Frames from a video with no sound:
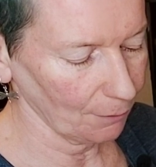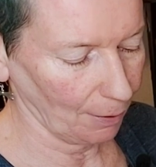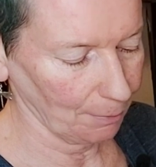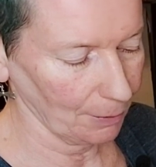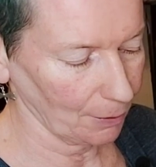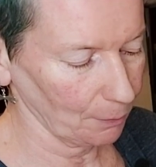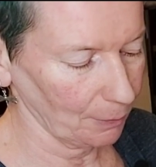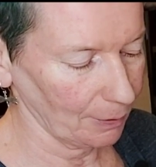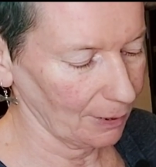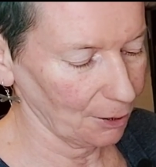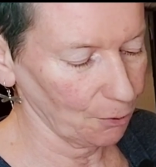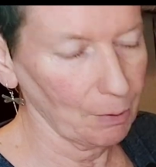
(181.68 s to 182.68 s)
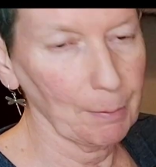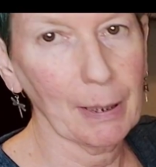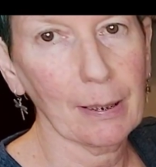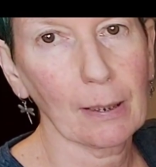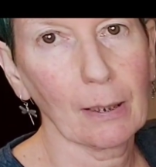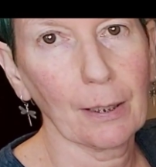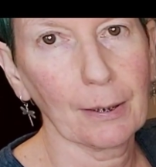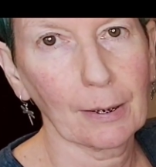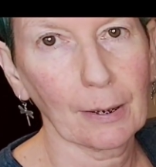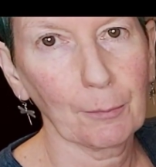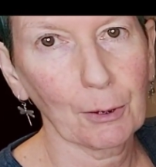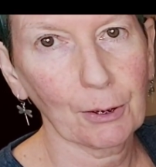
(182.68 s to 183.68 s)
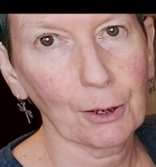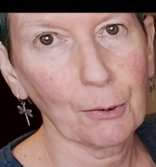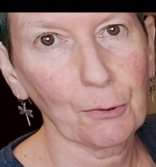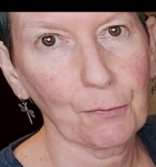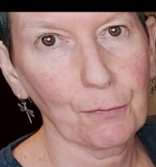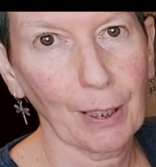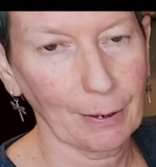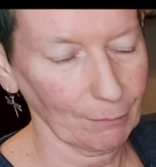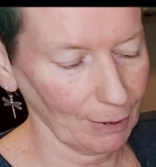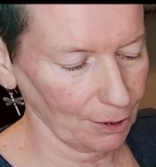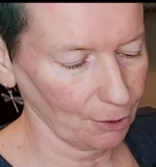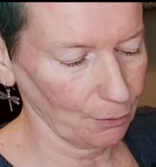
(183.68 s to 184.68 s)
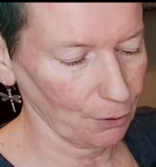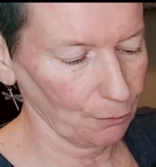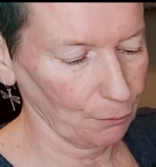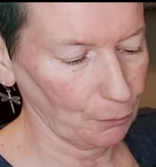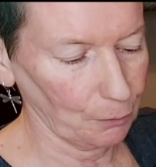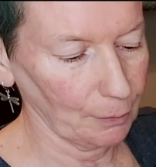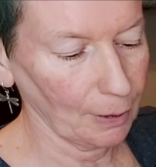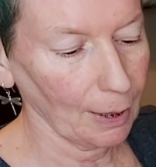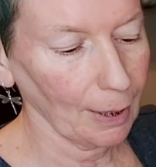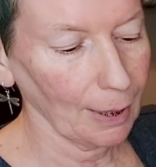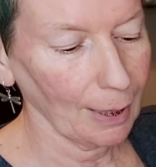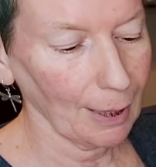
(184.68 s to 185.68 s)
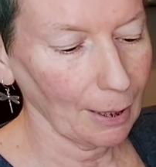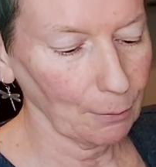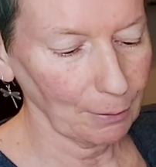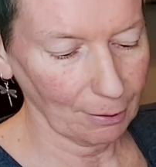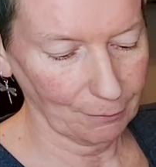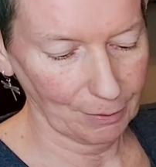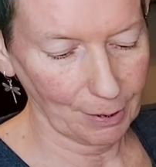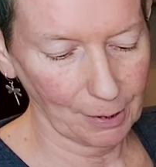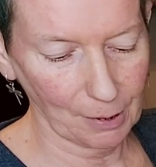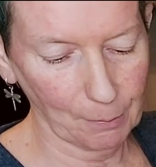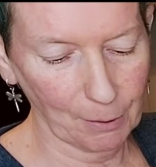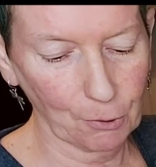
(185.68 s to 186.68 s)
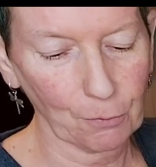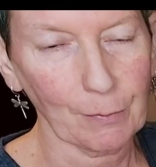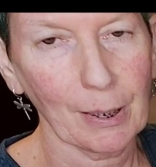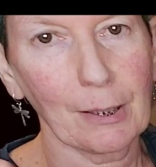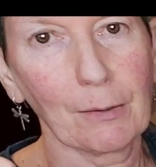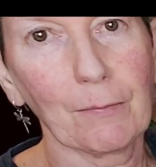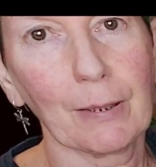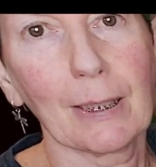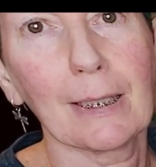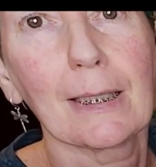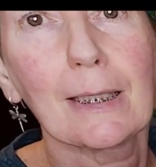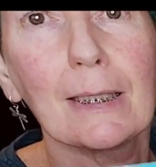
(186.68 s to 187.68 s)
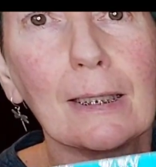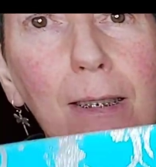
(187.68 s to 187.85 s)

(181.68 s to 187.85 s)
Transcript: fabrics with glittery bits on, and I'm not a huge fan of glitter as a rule. However, there's a special reason for this.